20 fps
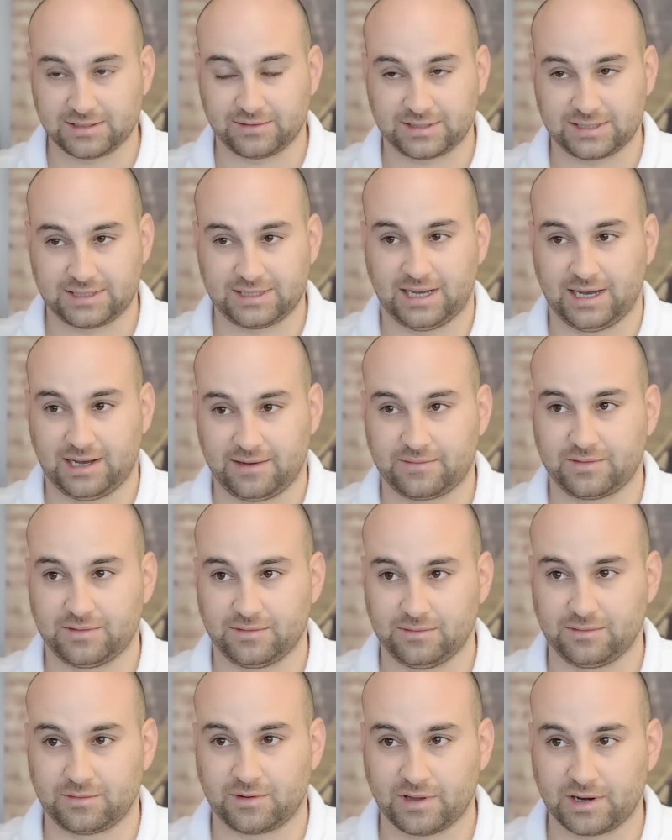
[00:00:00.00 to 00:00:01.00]
So it's tough to
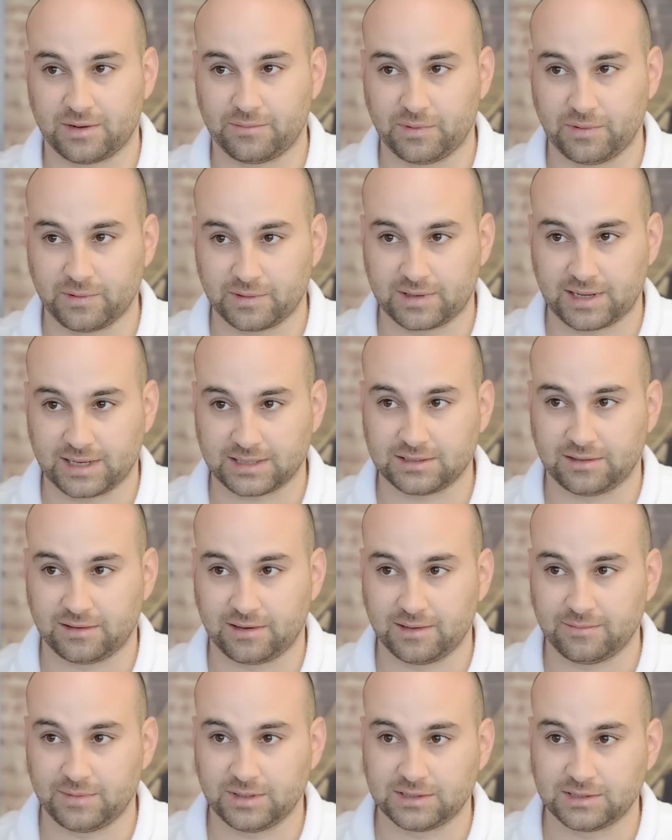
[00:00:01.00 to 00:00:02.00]
kind of put that
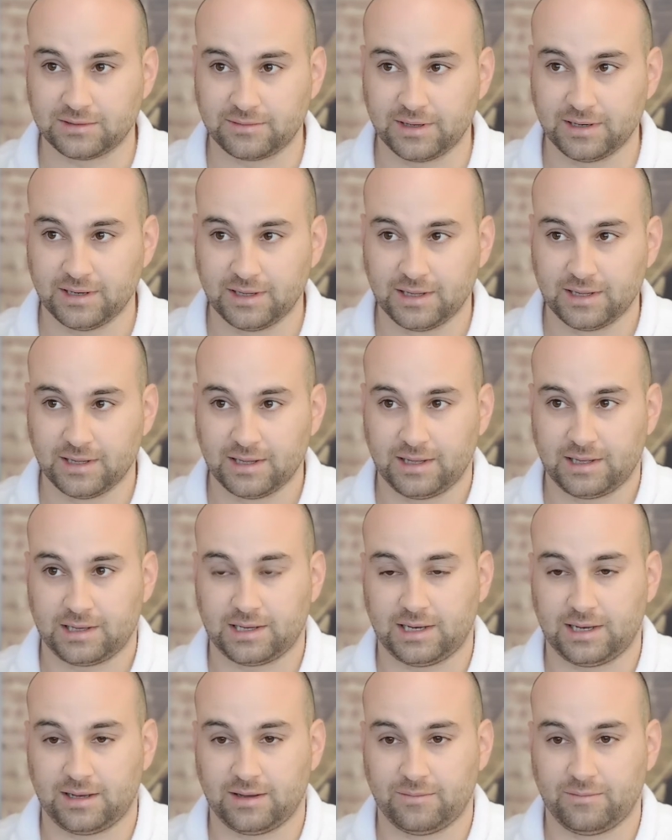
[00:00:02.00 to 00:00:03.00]
time into it.
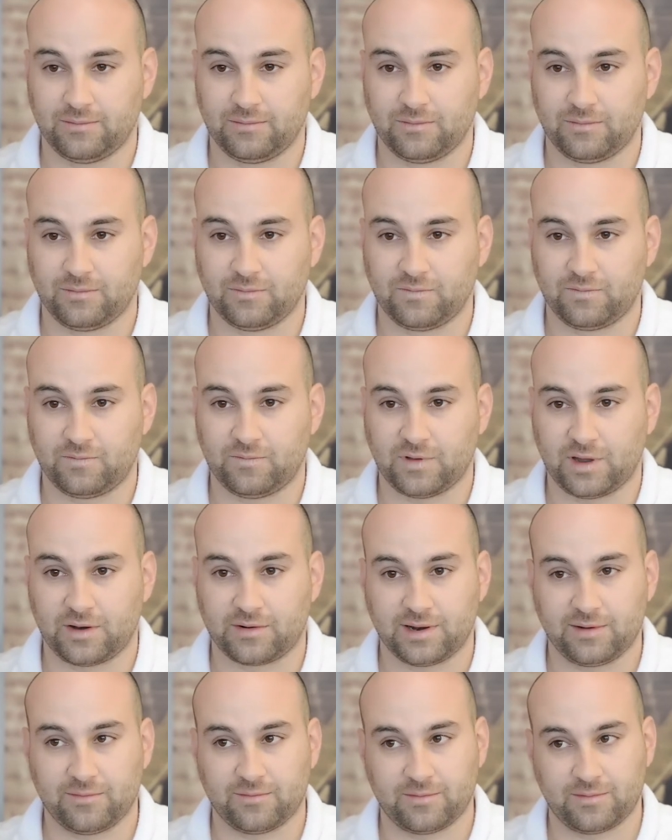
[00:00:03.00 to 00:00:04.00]

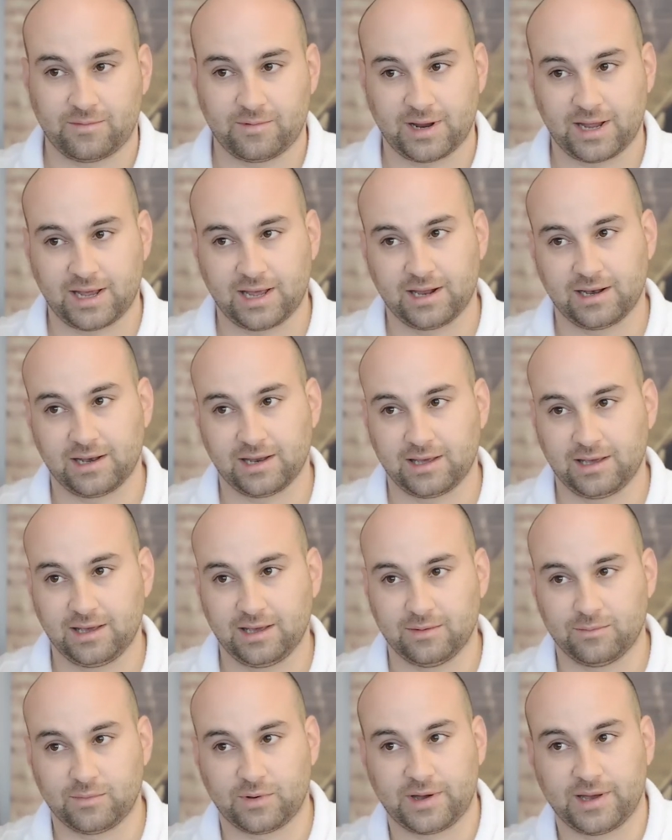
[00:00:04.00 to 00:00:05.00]
Very rarely,
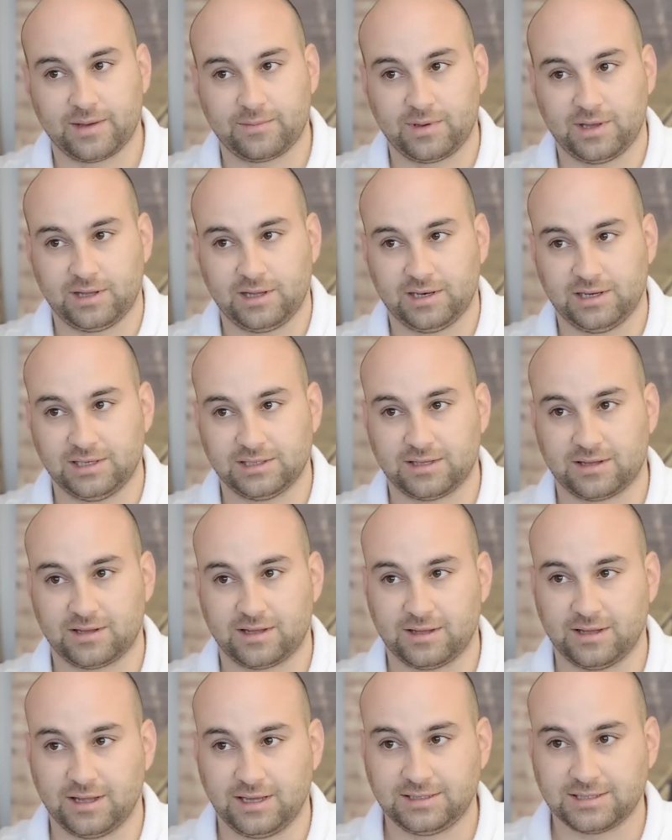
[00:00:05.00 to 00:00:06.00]
in my opinion, is it
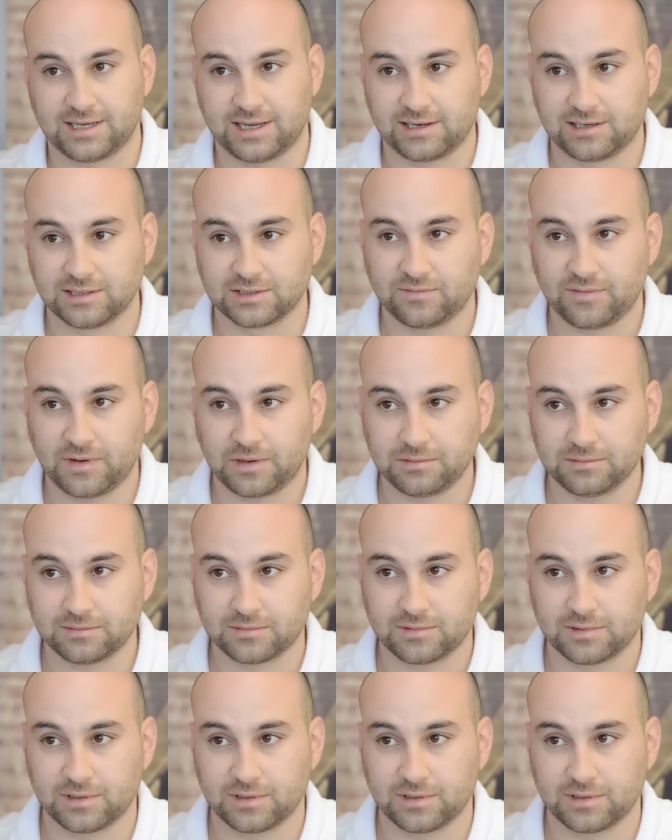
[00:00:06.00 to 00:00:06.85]
the detailer's fault.